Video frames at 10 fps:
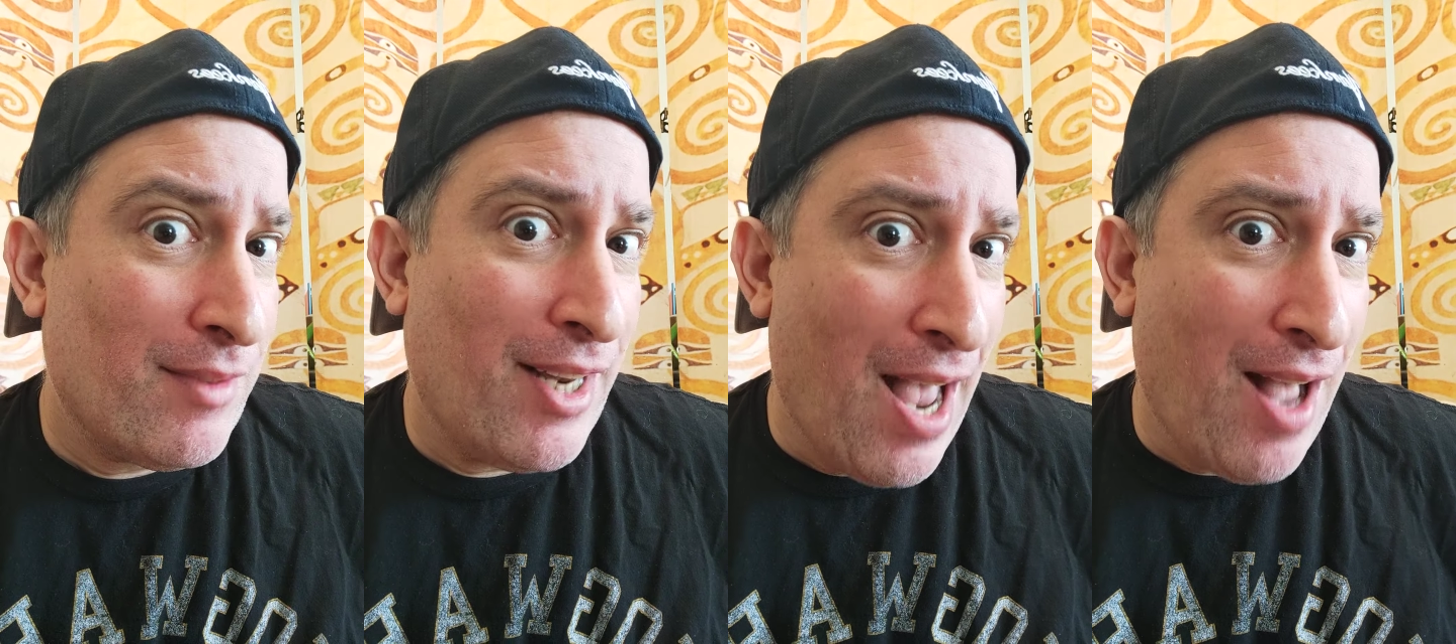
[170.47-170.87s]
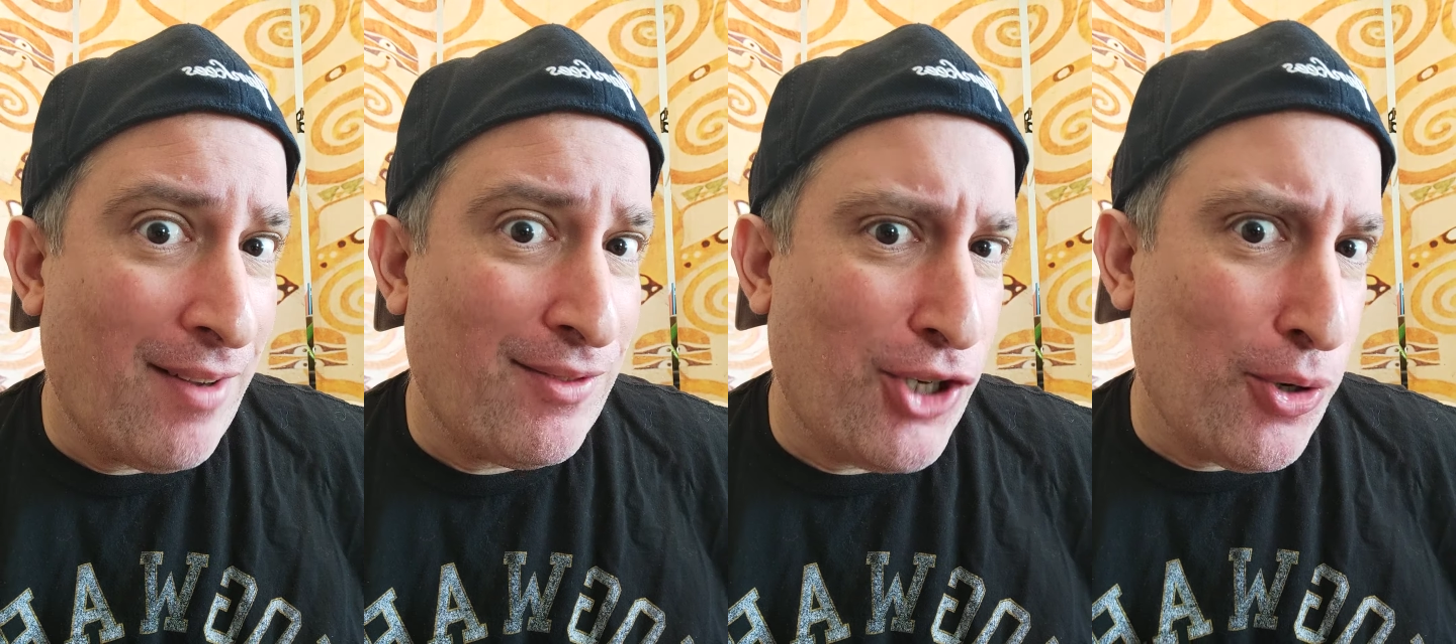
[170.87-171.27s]
Yeah,
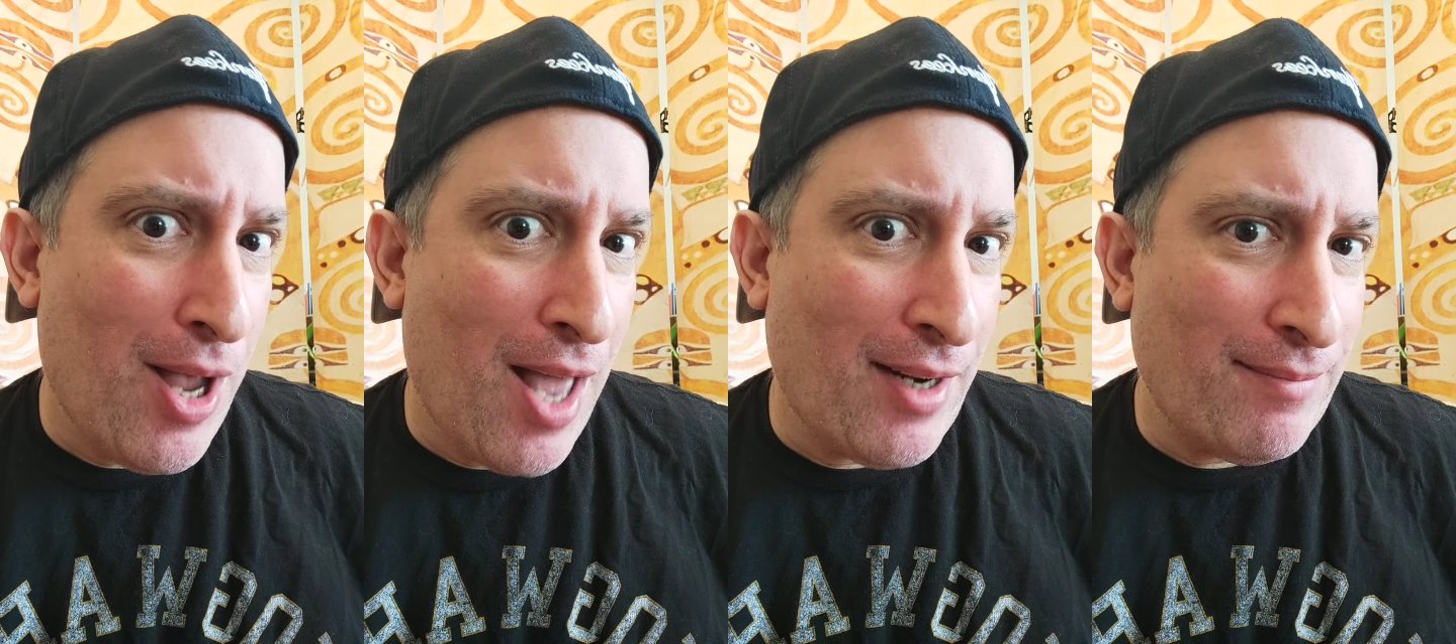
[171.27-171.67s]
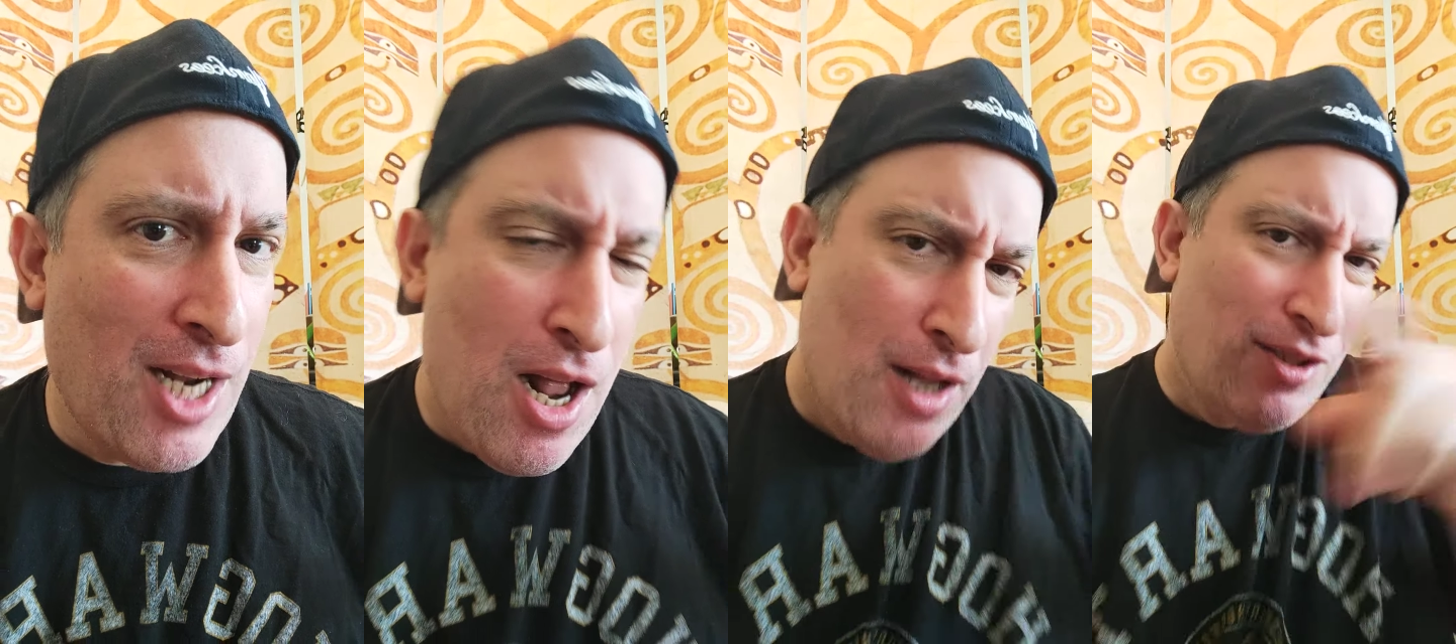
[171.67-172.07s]
you got it.
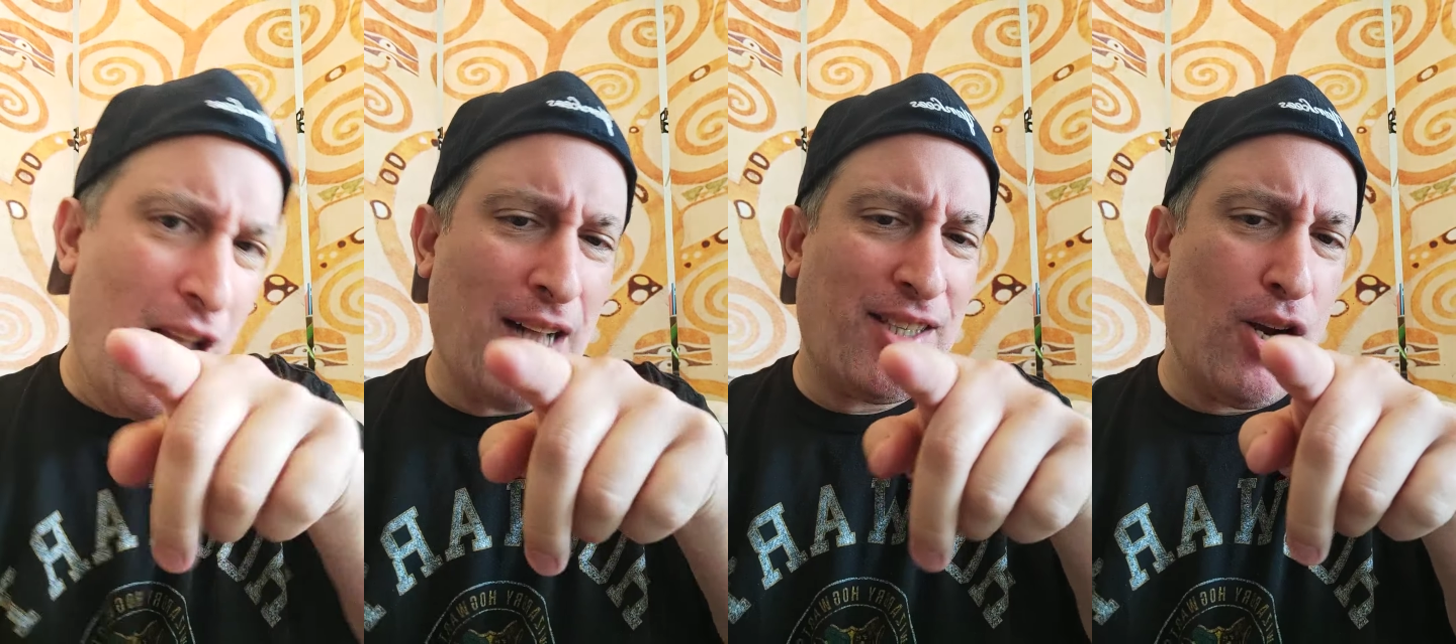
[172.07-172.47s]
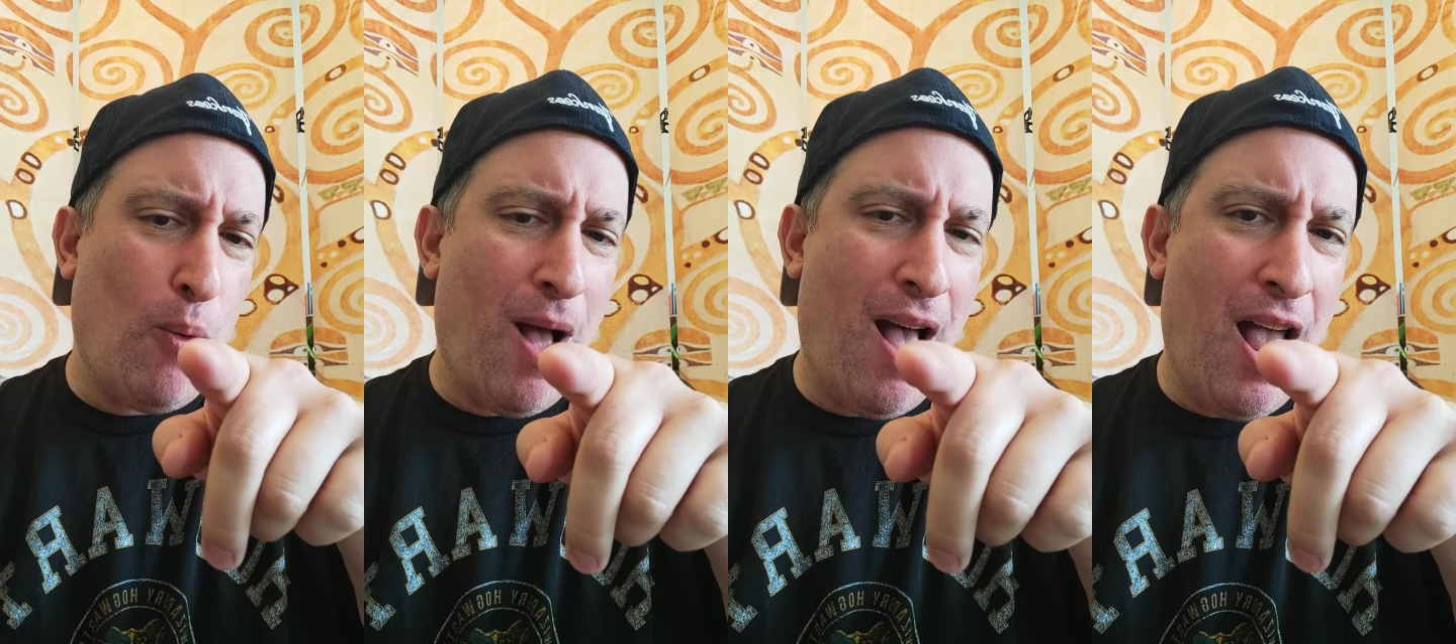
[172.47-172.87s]
Talk to your
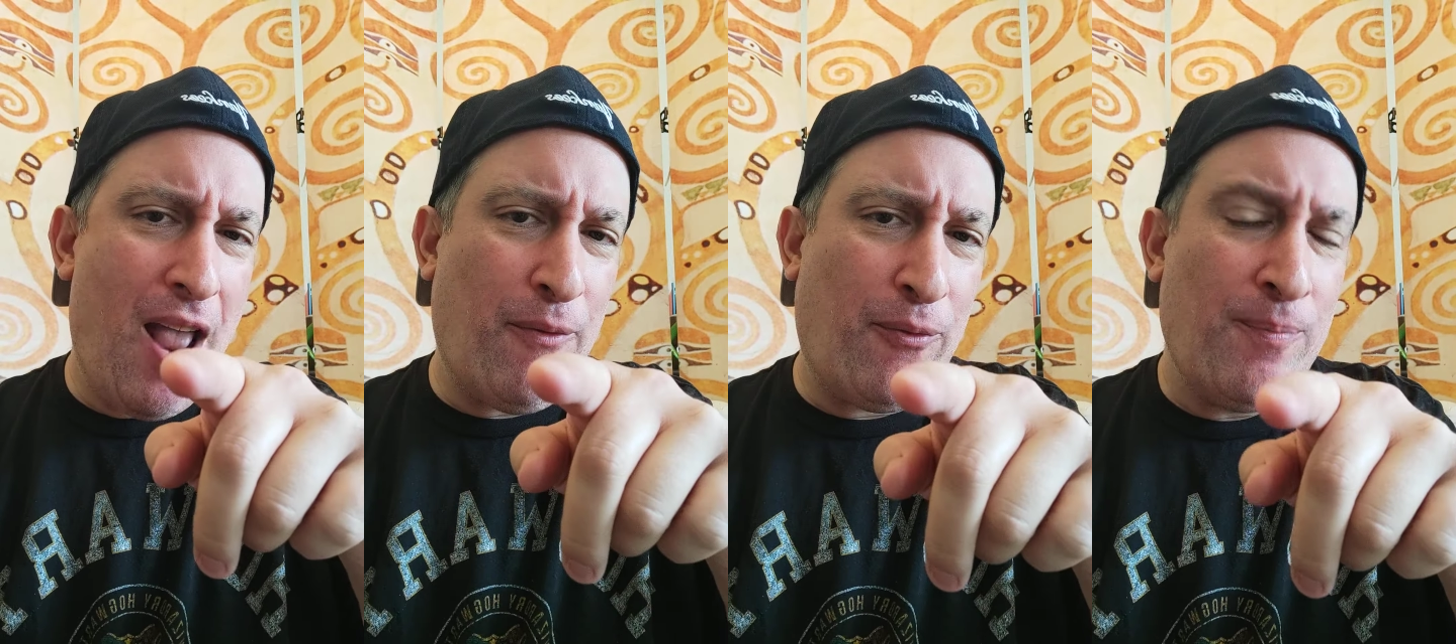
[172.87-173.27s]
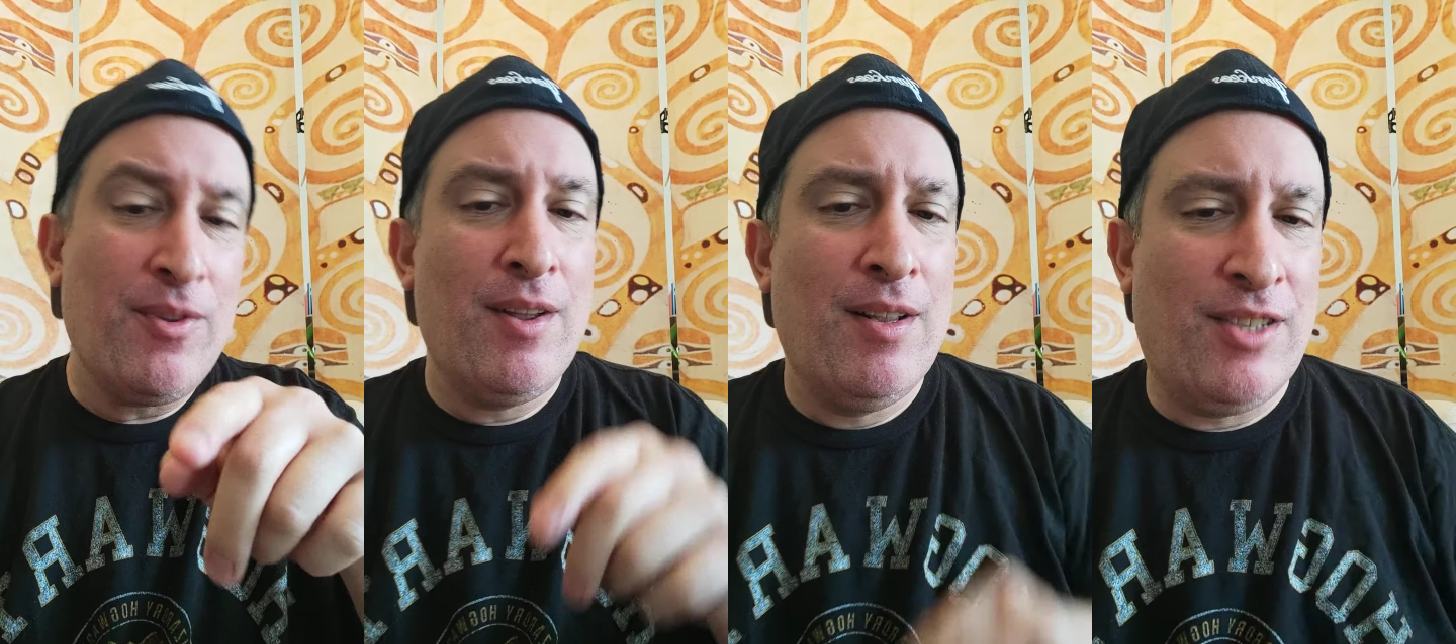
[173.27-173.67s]
wife.
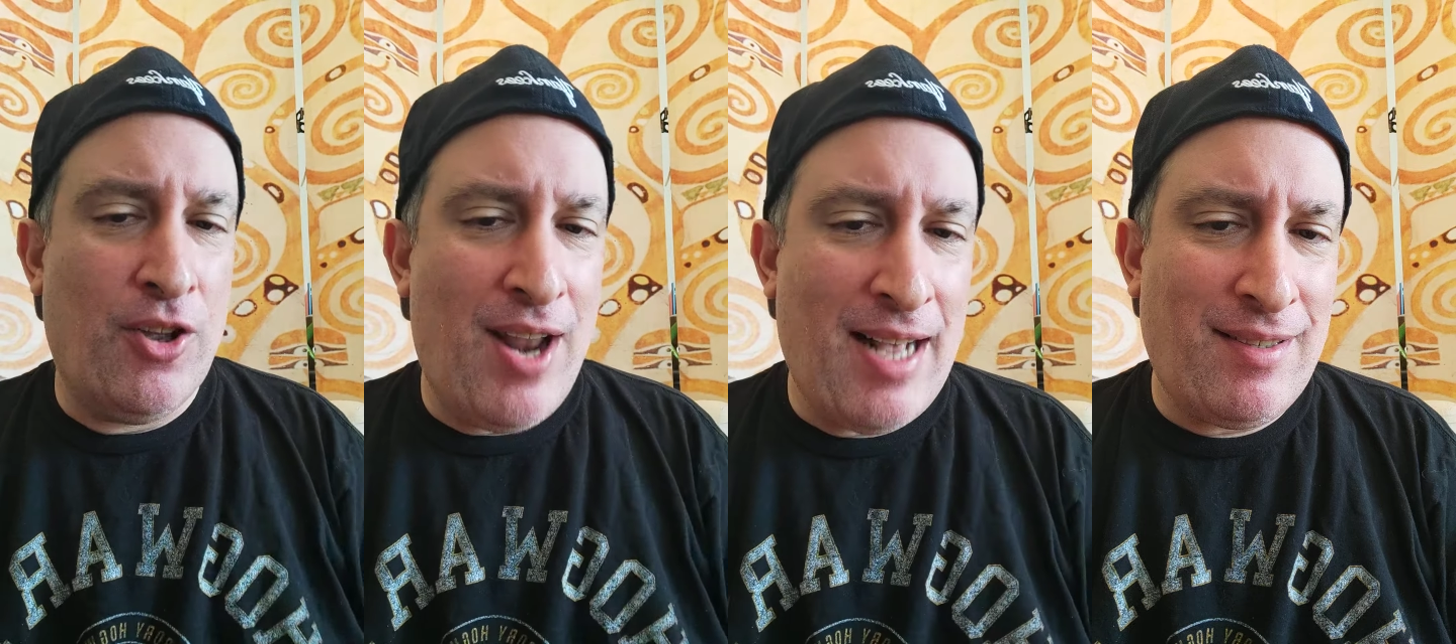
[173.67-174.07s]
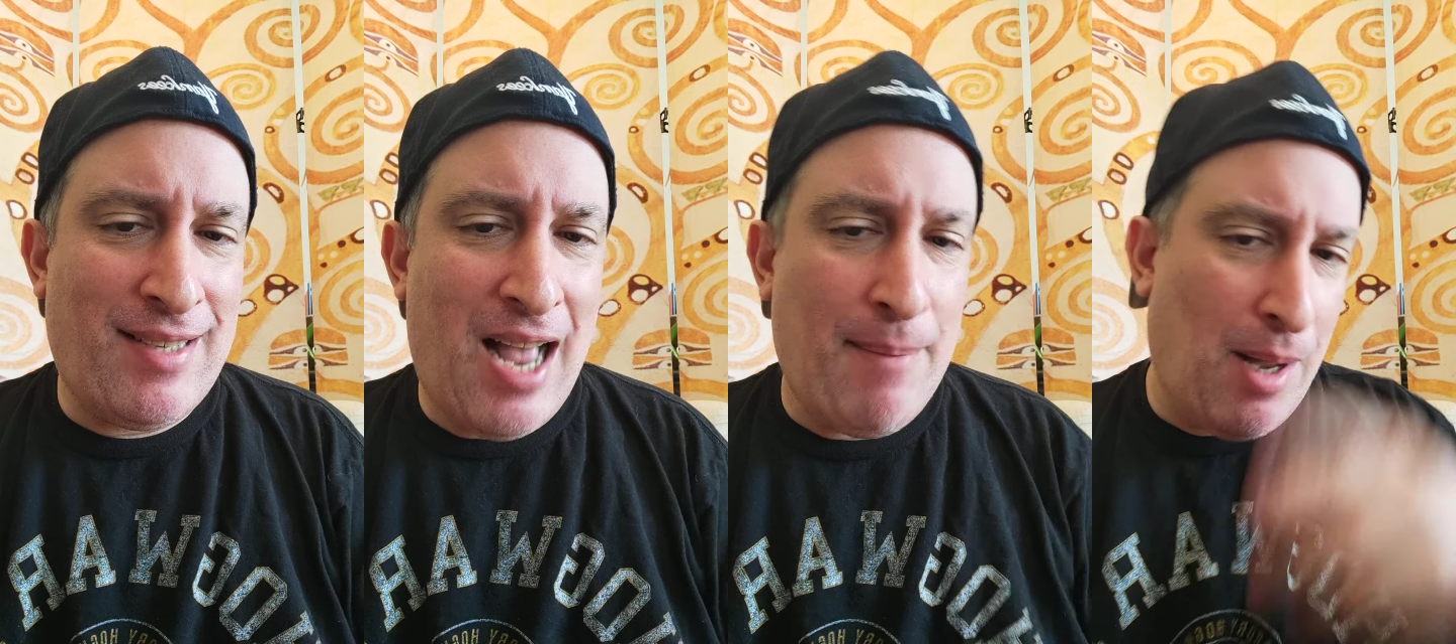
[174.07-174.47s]
Till next
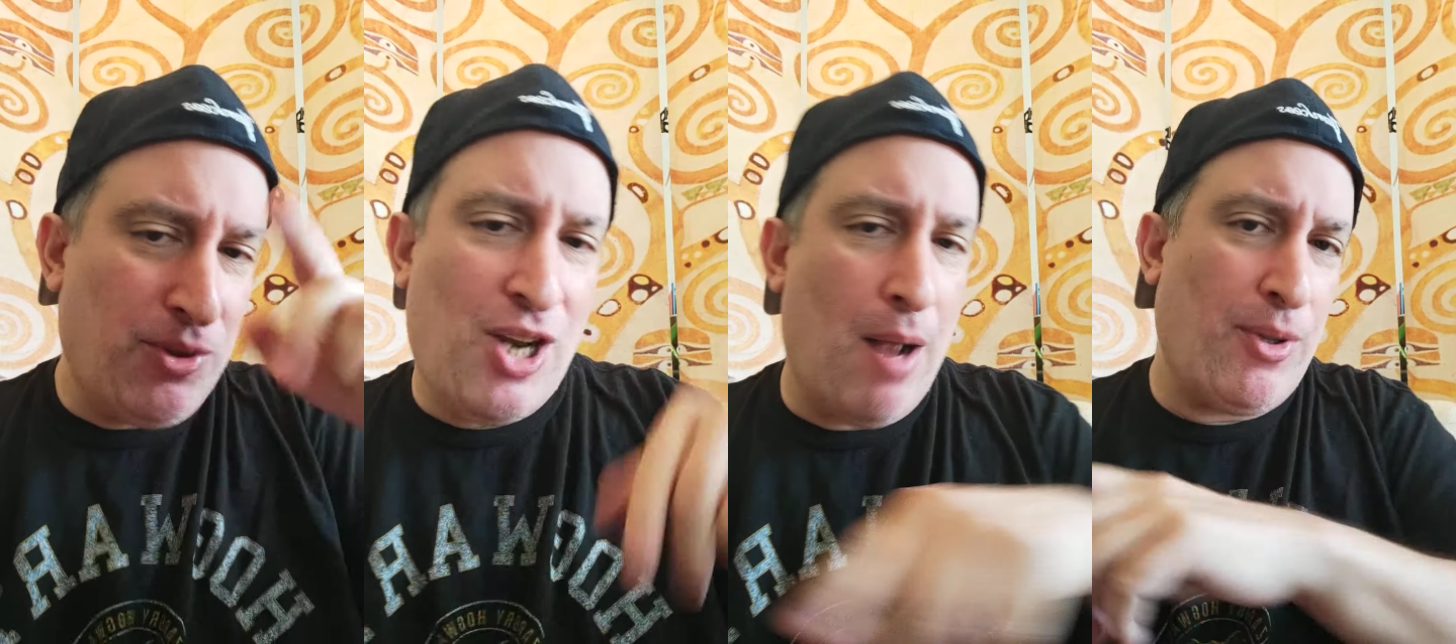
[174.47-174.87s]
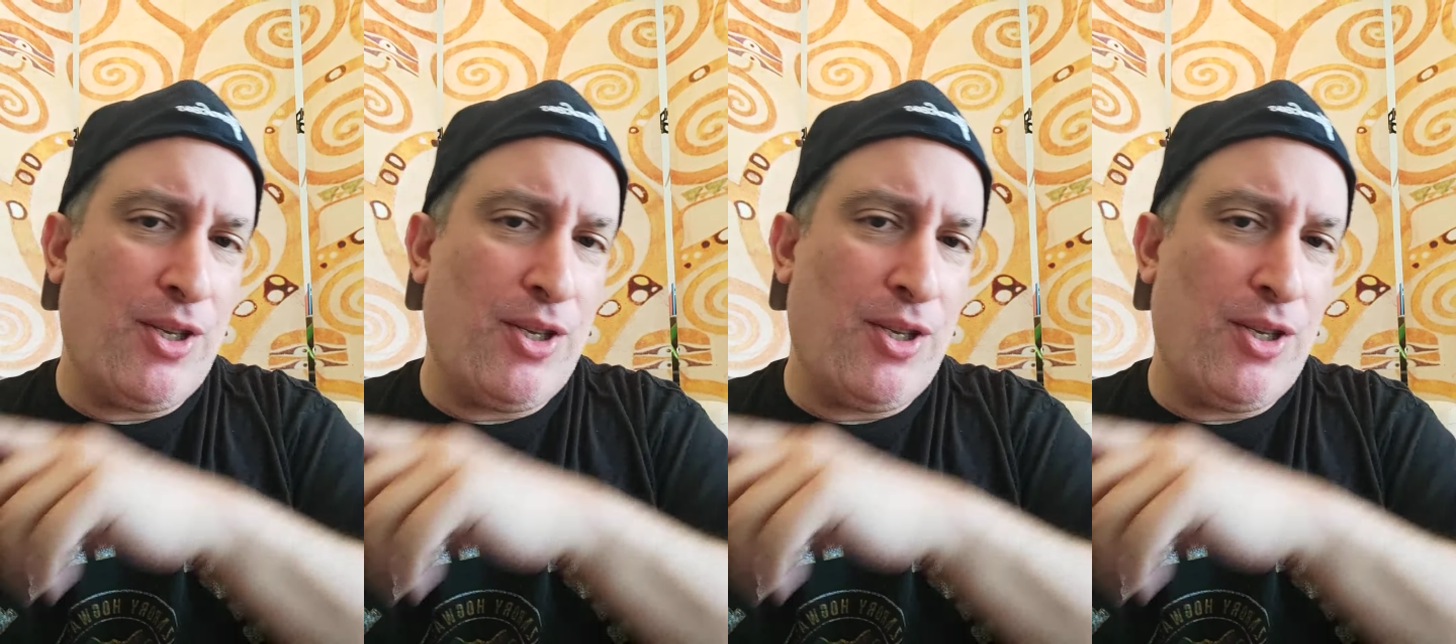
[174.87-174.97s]
time, I'm John